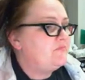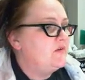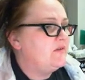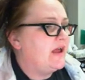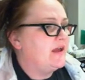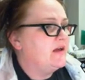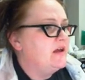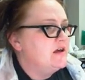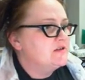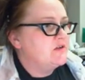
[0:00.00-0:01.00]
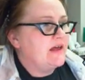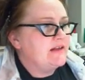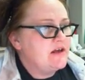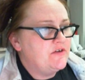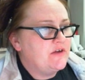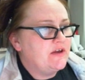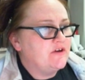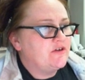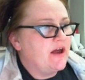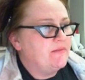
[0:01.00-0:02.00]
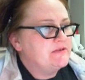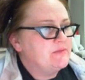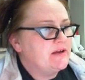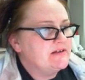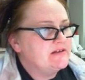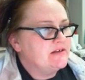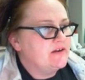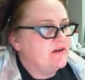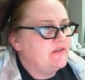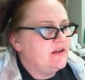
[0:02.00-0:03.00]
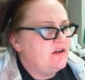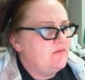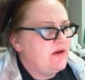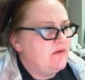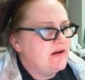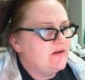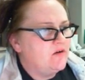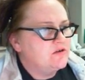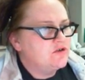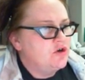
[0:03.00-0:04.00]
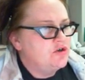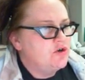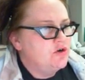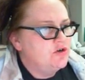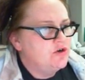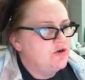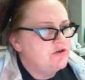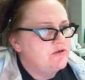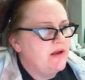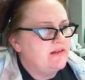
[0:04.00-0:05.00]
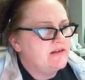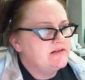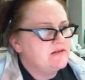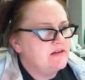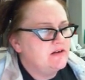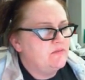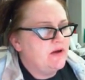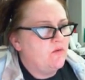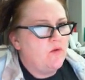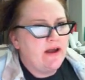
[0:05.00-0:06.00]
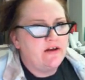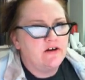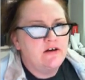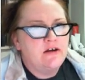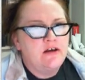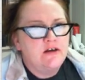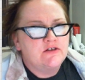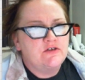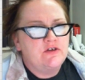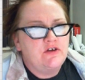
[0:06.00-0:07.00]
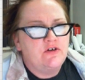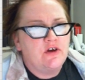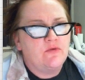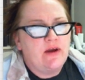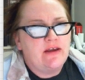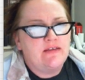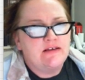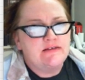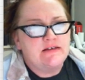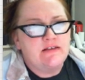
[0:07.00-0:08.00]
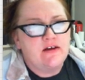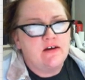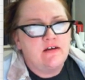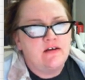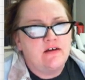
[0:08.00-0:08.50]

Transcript: Okay, so that's how you get your times placed in there. Then you might want to go scooch to make this a little bit wider so that you can write things in there.